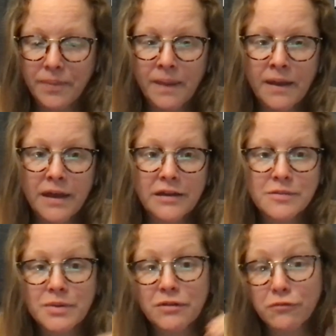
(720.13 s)
it has
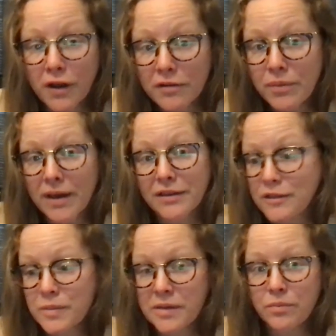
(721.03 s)
been run by these
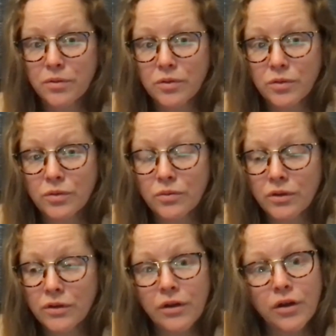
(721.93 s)
people who,
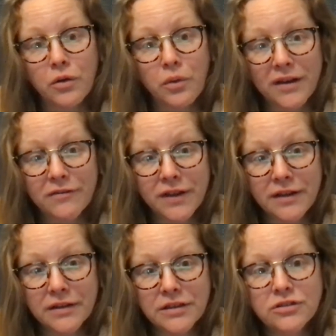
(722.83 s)
quite
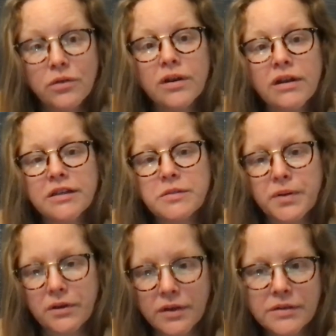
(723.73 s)
frankly, don't
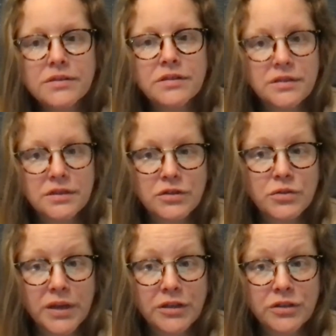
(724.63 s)
experience the
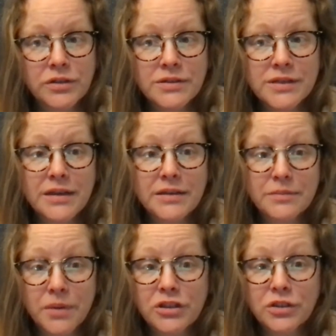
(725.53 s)
situations as
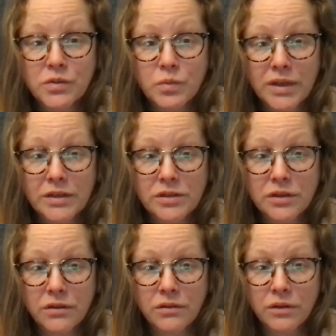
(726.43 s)
much as we
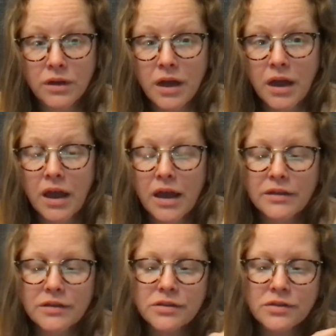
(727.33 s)
do.
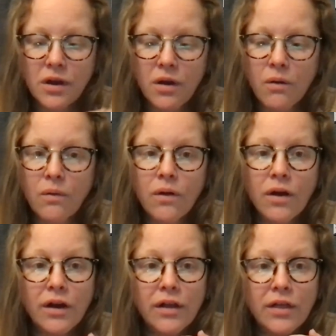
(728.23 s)
And so
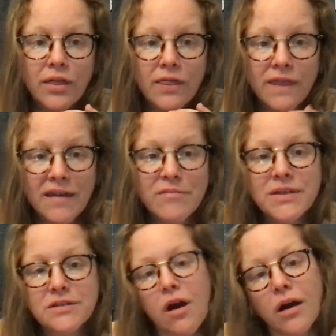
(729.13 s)
they've been
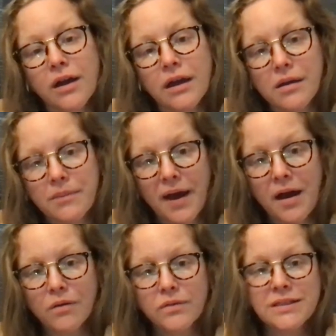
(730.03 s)
talking
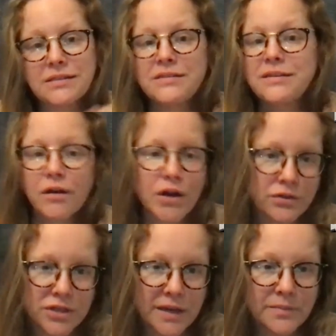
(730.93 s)
about the
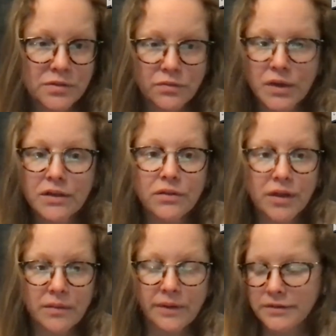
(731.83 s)
stereotypes of what you
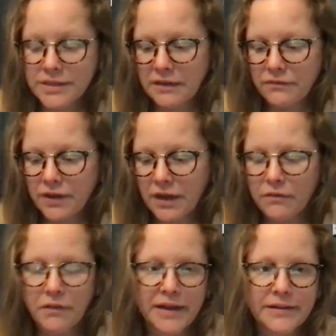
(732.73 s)
think about safety,
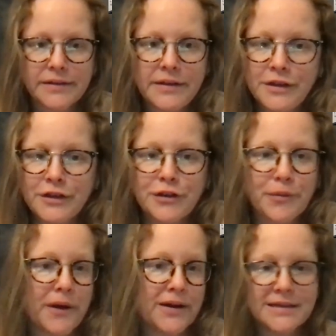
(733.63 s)
right? You're
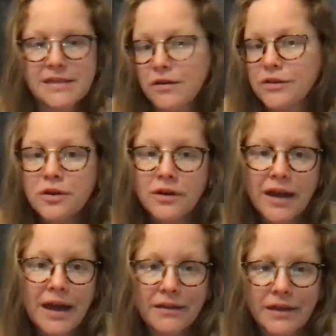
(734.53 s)
walking down a dark
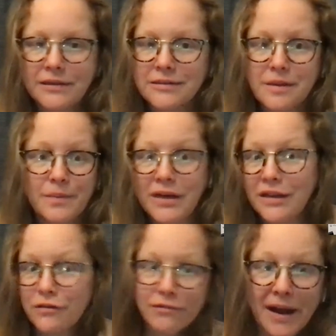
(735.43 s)
alley and somebody
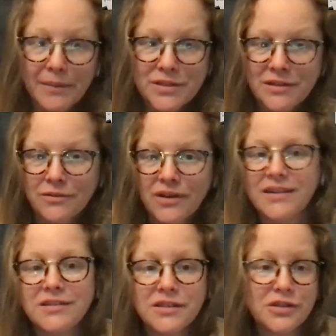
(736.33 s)
grabs you and
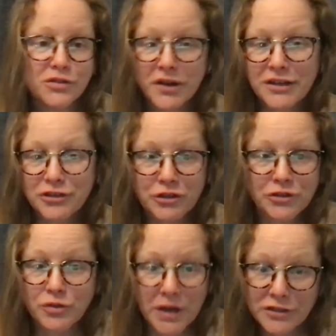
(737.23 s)
it's a stranger
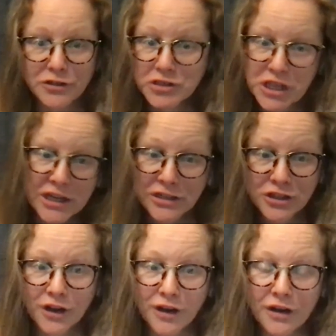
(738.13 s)

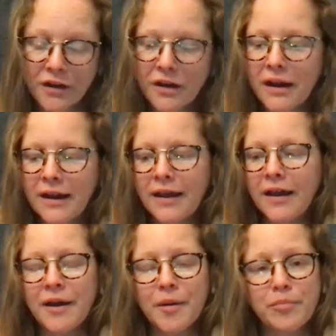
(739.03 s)
danger.
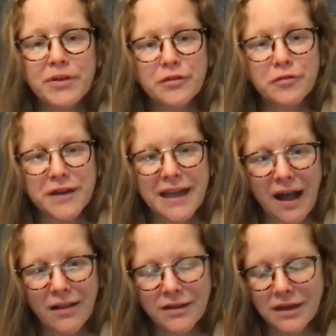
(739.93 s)
But the
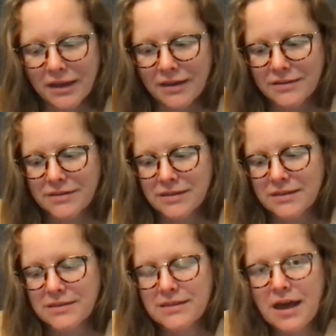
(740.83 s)
reality is
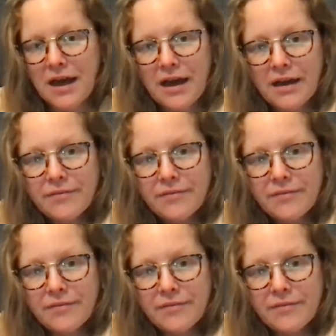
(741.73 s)
that